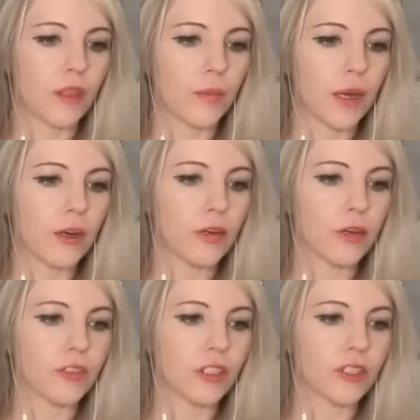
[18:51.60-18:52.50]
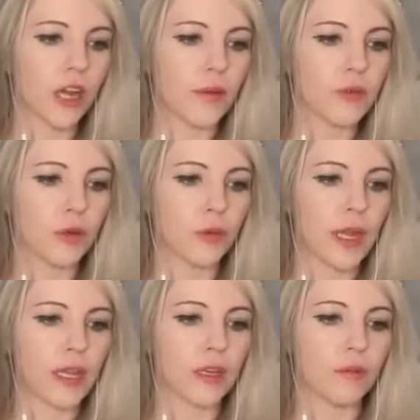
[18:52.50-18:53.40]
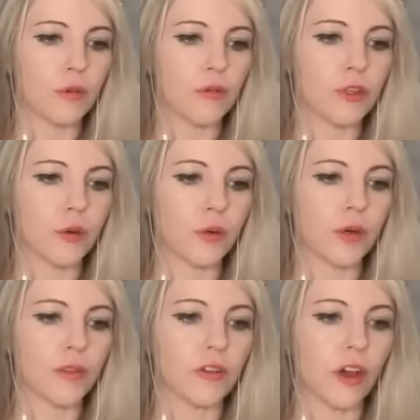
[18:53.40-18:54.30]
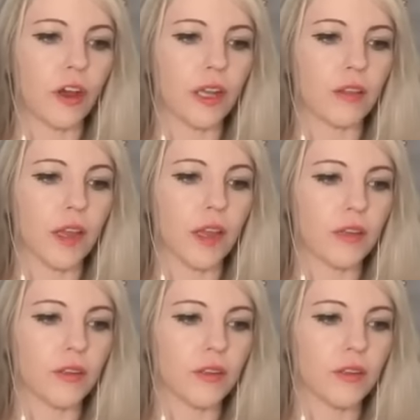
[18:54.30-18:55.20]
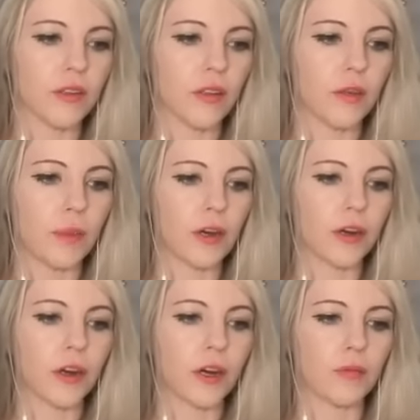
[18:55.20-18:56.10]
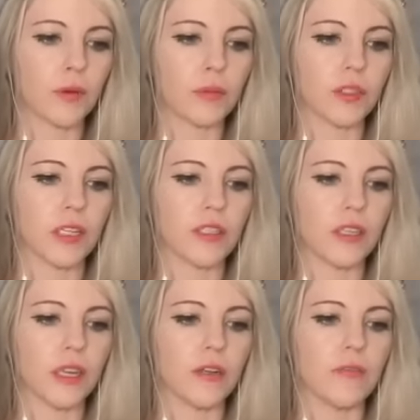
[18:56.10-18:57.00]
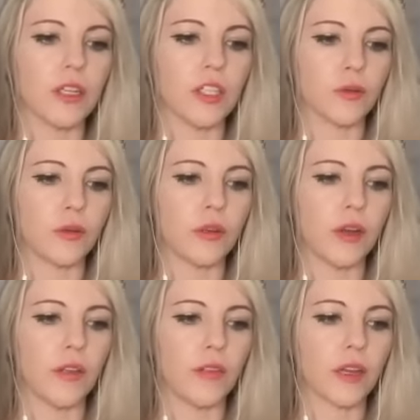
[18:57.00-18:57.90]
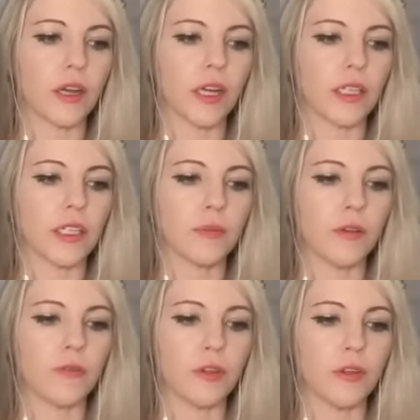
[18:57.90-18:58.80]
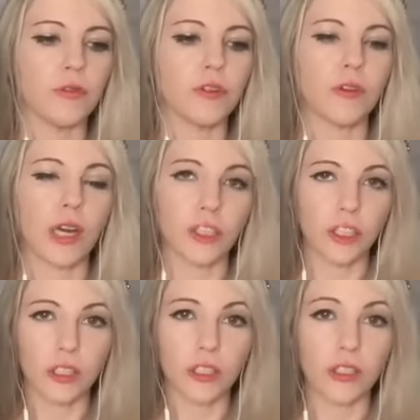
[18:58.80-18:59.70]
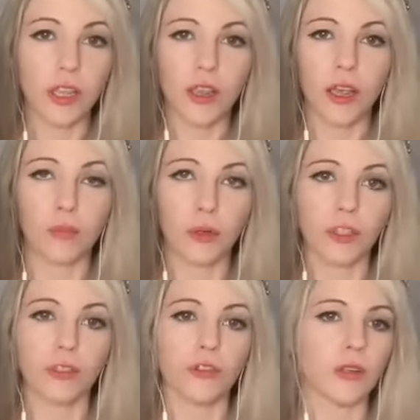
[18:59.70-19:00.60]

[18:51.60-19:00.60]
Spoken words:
The bear knows it's time to awaken and move toward the dawning light. The bear card represents an individual on the cusp of new directions and personal